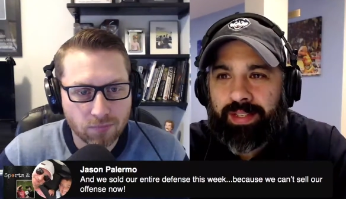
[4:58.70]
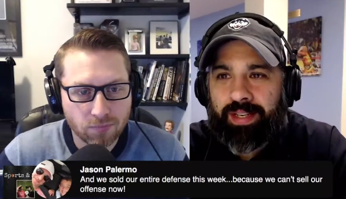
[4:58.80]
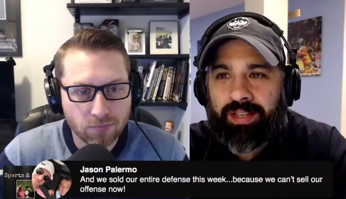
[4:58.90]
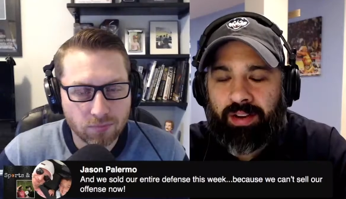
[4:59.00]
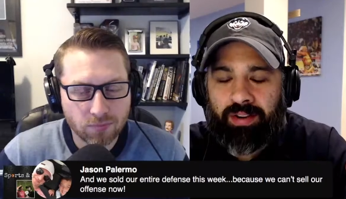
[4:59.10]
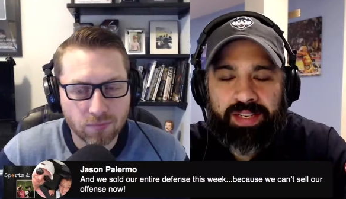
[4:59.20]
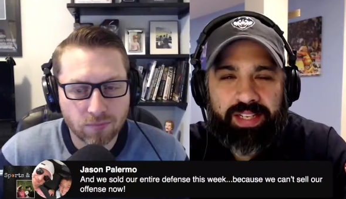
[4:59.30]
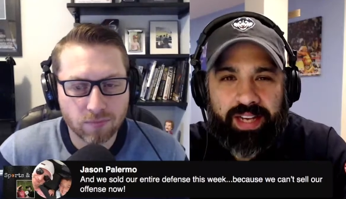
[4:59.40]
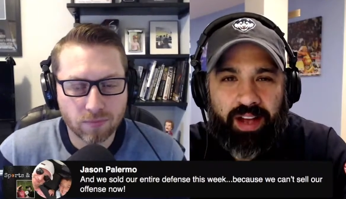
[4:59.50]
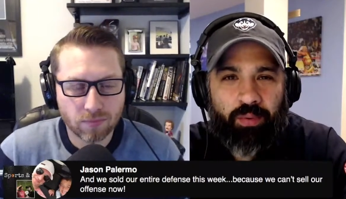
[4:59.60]
Speaker 1: it's hard to
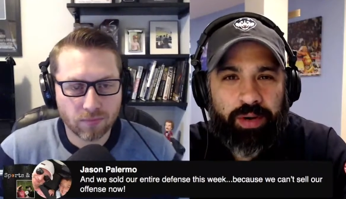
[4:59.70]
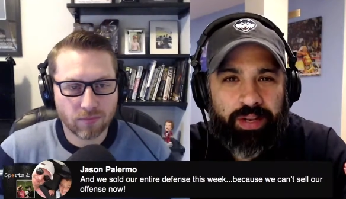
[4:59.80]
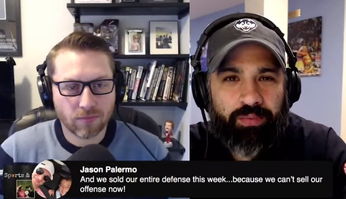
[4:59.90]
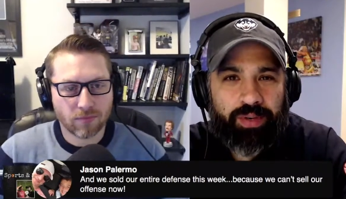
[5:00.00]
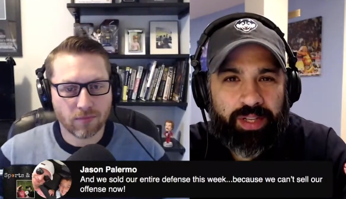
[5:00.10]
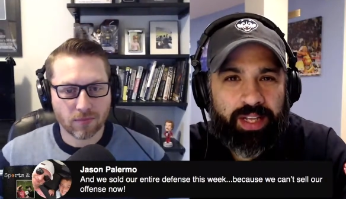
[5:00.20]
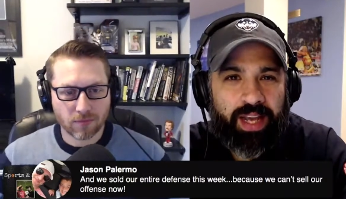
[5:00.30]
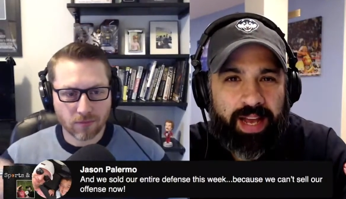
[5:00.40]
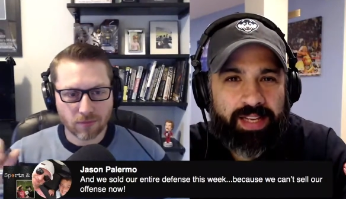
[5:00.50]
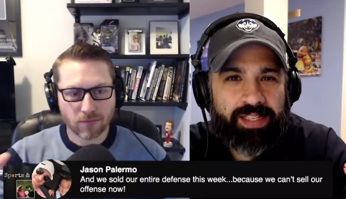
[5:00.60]
tell what he really
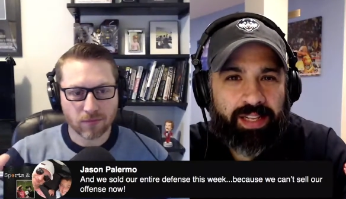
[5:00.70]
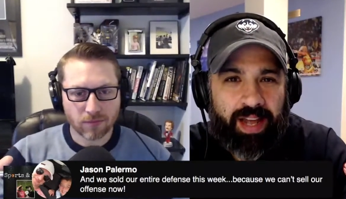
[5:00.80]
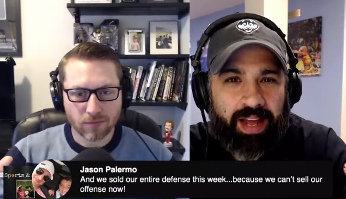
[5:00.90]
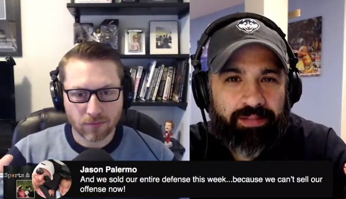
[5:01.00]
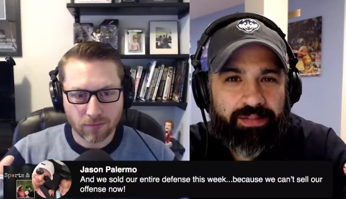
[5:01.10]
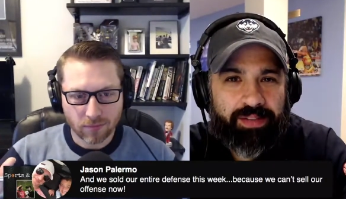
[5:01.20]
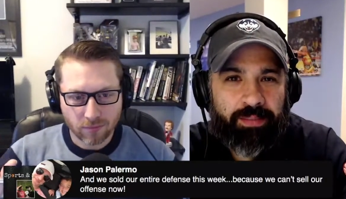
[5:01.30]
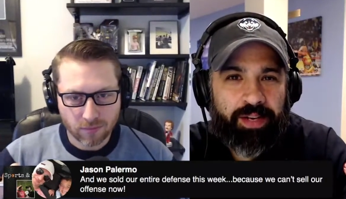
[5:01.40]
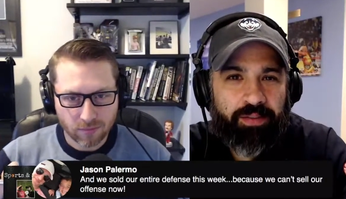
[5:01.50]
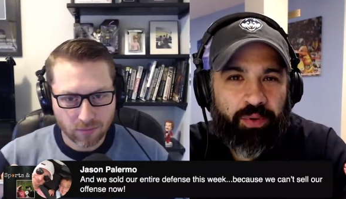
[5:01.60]
has left. I
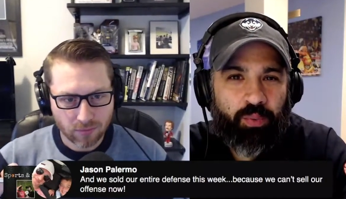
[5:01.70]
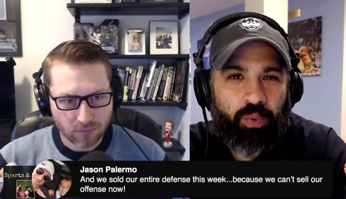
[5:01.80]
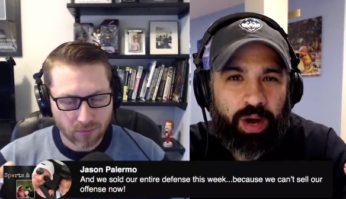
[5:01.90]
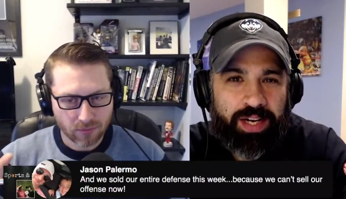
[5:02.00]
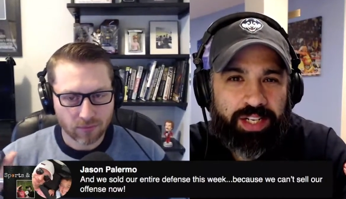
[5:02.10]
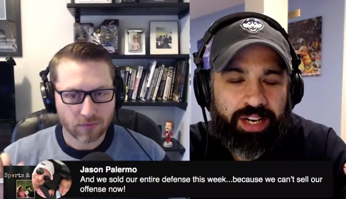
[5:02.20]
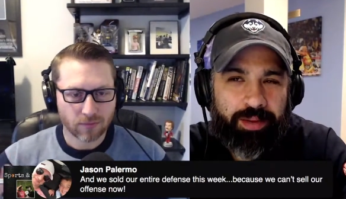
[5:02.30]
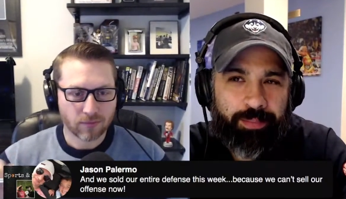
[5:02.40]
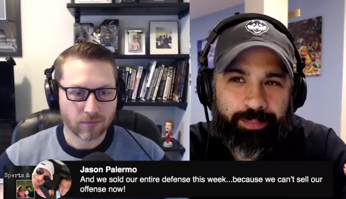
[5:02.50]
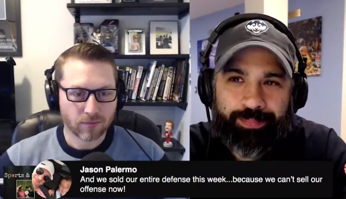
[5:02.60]
mean, if you watch
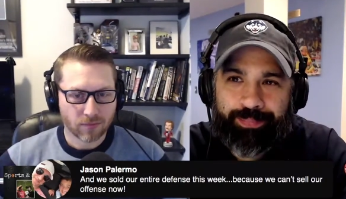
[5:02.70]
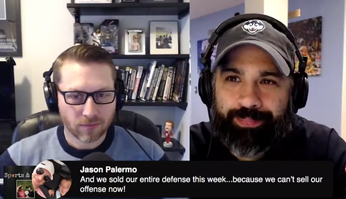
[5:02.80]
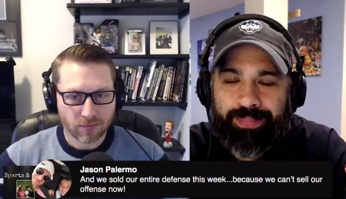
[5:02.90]
him,